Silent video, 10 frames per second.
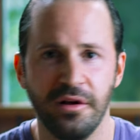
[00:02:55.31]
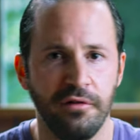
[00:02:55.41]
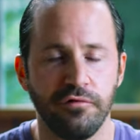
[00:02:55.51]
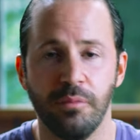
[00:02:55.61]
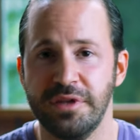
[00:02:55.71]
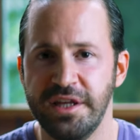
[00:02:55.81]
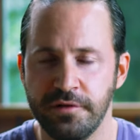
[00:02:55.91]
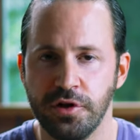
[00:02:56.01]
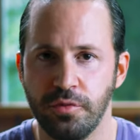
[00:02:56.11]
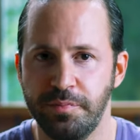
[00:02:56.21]
from
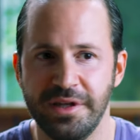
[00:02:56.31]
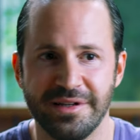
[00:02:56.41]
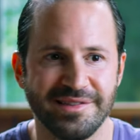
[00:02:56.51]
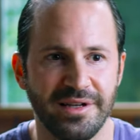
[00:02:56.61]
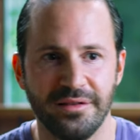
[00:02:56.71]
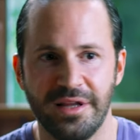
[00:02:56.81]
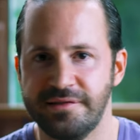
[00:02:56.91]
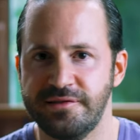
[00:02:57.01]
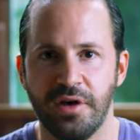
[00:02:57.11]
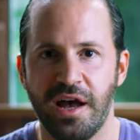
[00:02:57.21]
leaving your penis
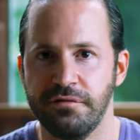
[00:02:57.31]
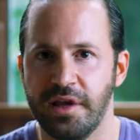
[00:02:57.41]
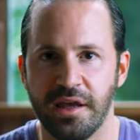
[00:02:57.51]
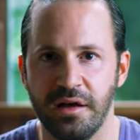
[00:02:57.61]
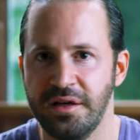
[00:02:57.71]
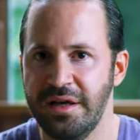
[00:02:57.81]
unless you have like a,